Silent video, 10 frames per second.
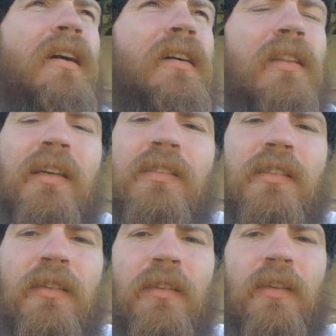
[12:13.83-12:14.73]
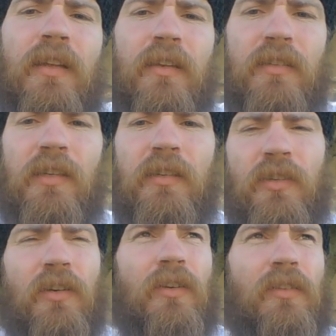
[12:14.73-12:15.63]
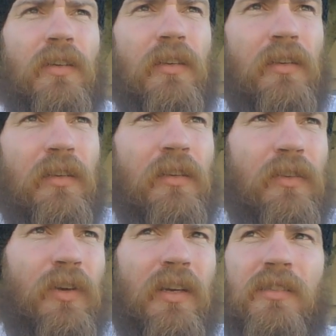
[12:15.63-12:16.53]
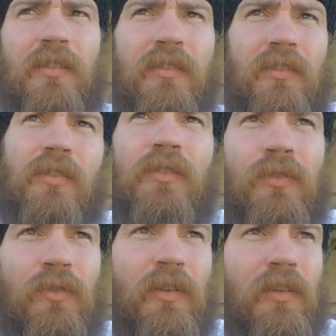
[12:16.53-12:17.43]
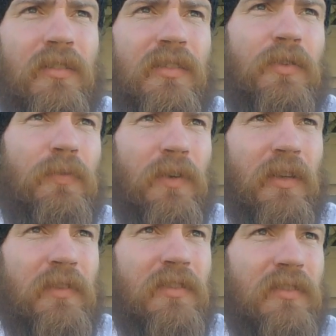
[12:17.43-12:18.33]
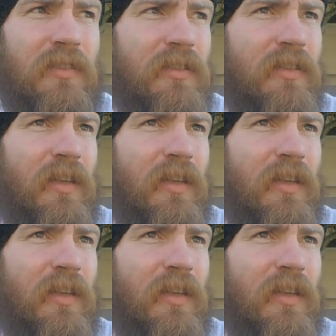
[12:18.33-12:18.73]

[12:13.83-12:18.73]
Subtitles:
a lesson that they teach called the Christ Unsung Hong and the Secret of Forgiveness of Sins.